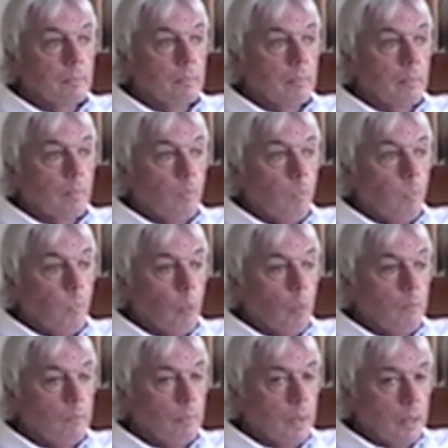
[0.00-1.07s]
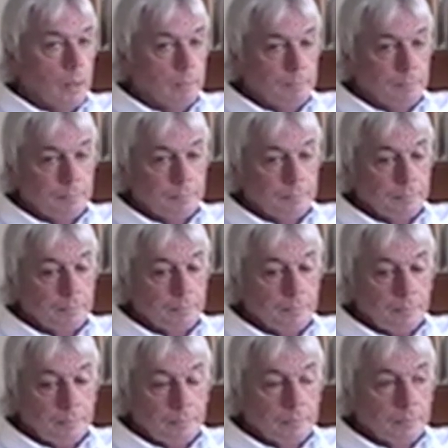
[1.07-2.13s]
That's a wonderful attitude to have. I think if
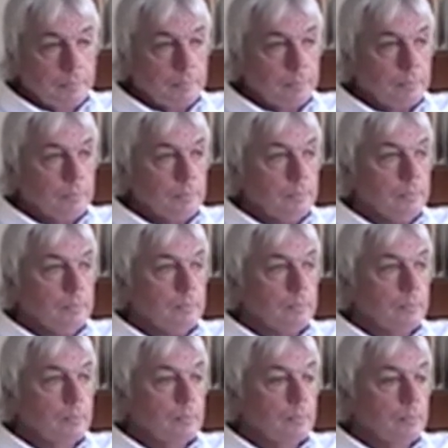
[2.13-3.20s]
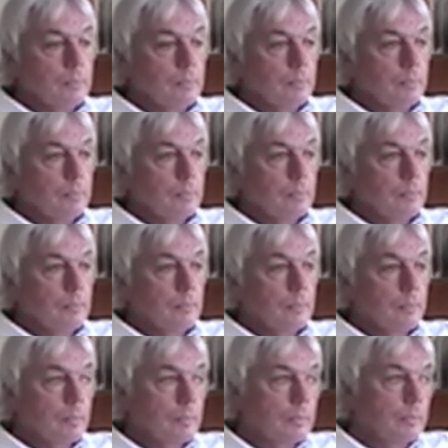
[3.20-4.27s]
everybody can embrace that, we'd all be a lot better
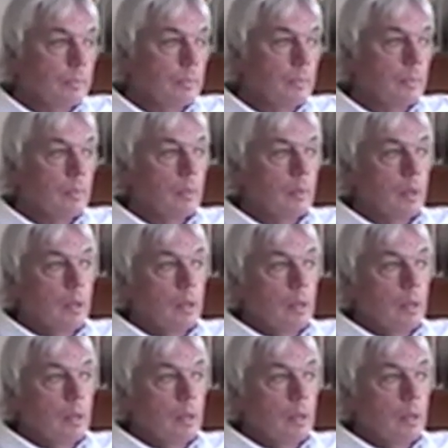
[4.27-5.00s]
off, truly.